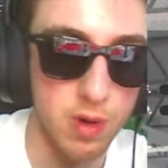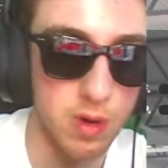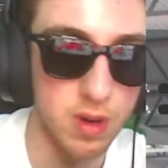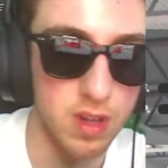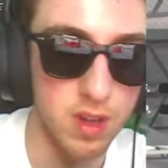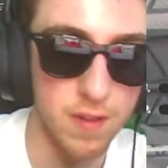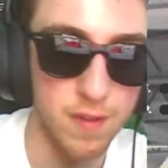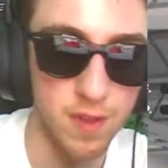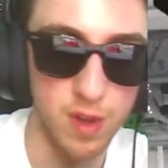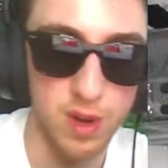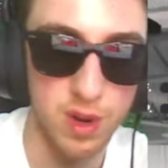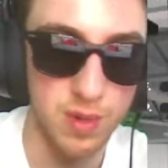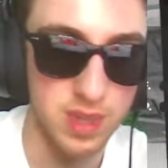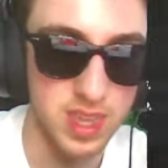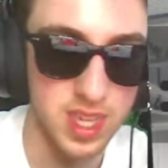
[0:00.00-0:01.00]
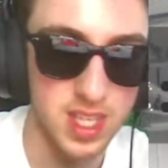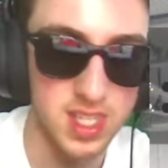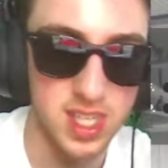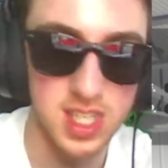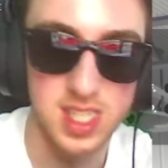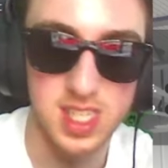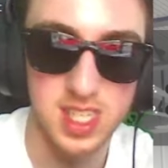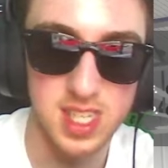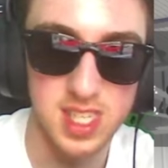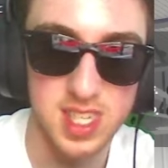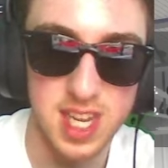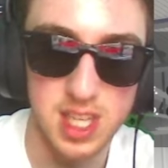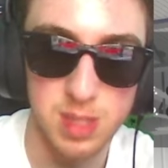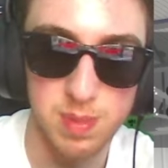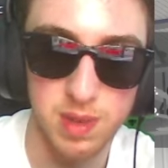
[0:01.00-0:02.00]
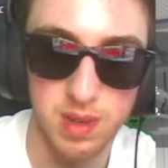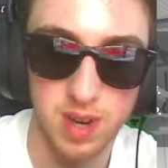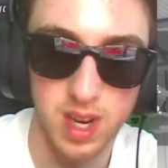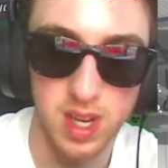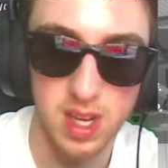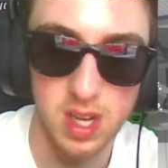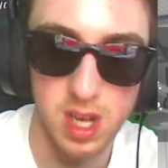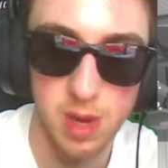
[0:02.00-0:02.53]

going to the floor with this because this is a stance build, right?